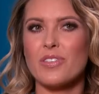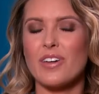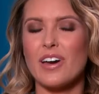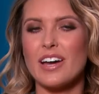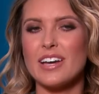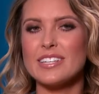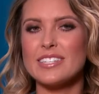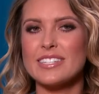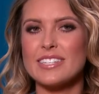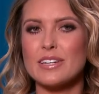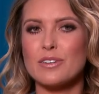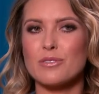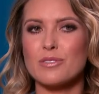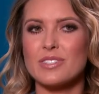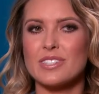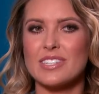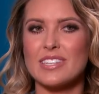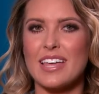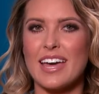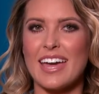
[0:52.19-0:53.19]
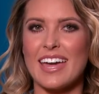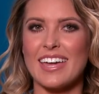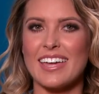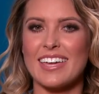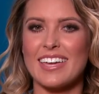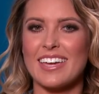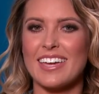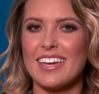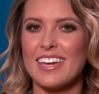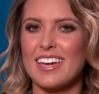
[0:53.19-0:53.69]
us, it was
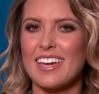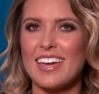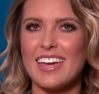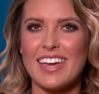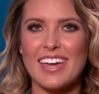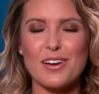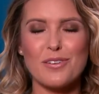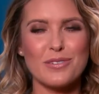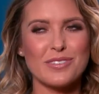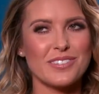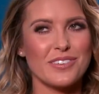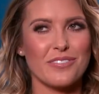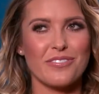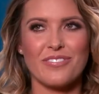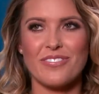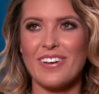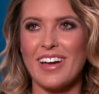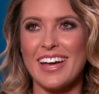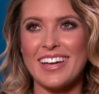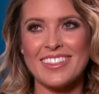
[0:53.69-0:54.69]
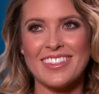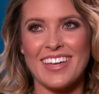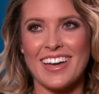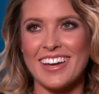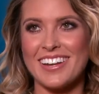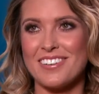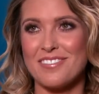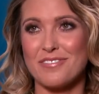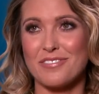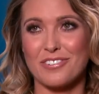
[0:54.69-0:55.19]
like it was a fine
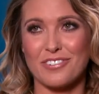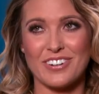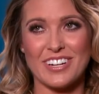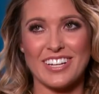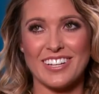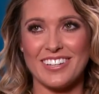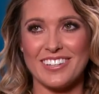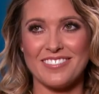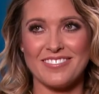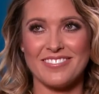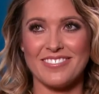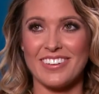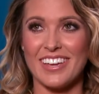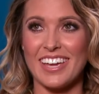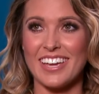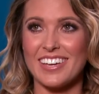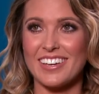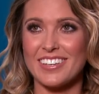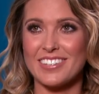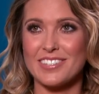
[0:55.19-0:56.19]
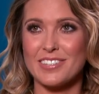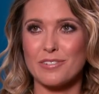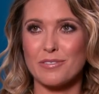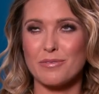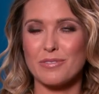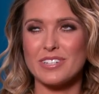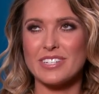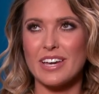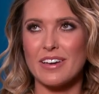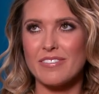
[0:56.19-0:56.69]
line of real and fake because
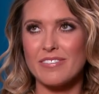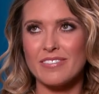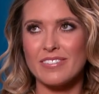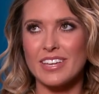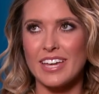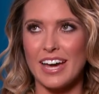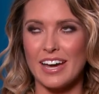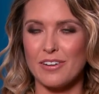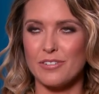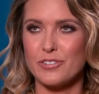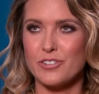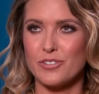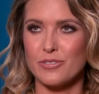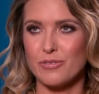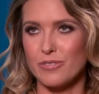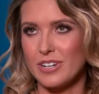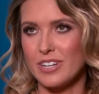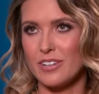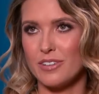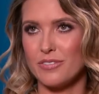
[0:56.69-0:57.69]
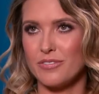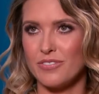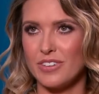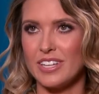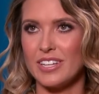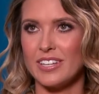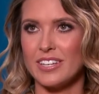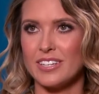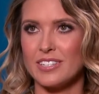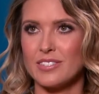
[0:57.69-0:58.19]
we definitely had real
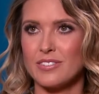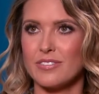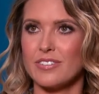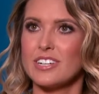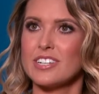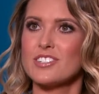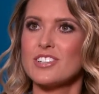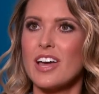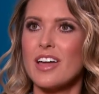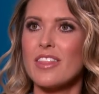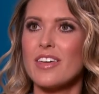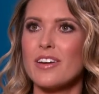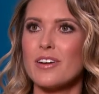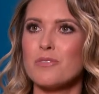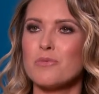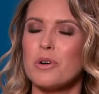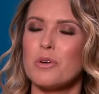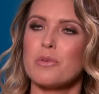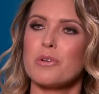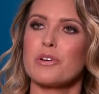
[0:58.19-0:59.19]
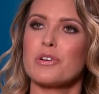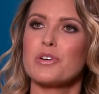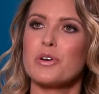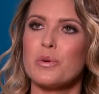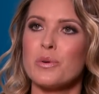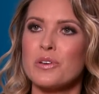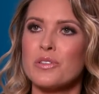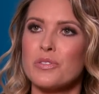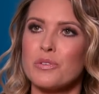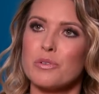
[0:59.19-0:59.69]
feelings for each other, and what we were
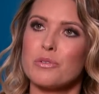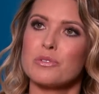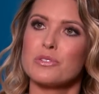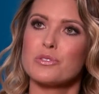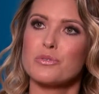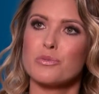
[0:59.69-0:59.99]
going through was